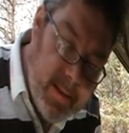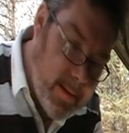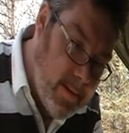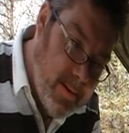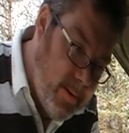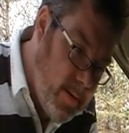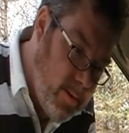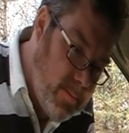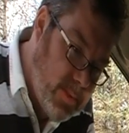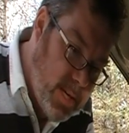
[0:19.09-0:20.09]
Here
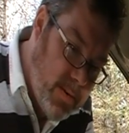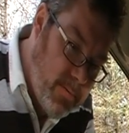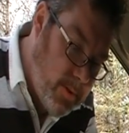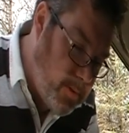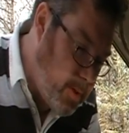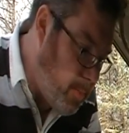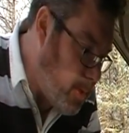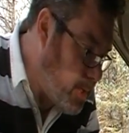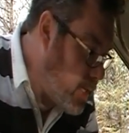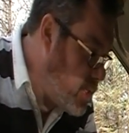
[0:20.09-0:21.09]
it was kind of frustrating
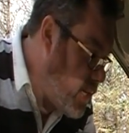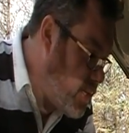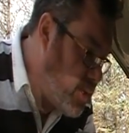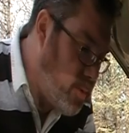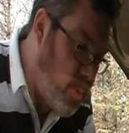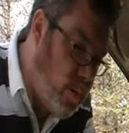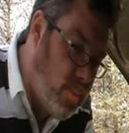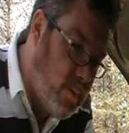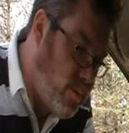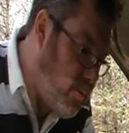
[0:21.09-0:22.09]
because I changed the spark
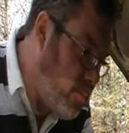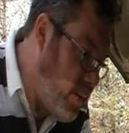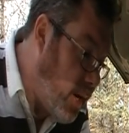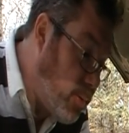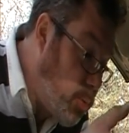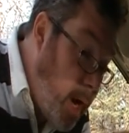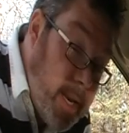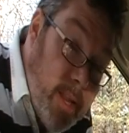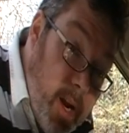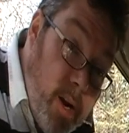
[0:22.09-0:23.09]
plugs right off the bat. I was right
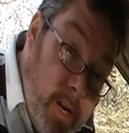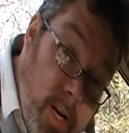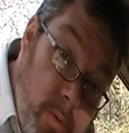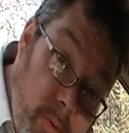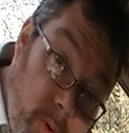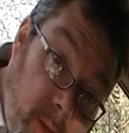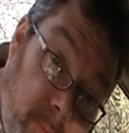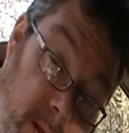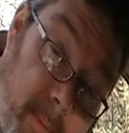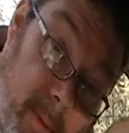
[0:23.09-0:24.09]
there, with what the
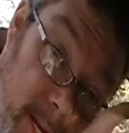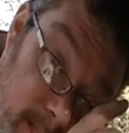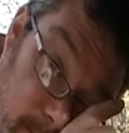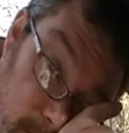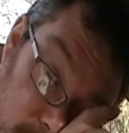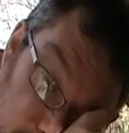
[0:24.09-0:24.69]
problem actually was.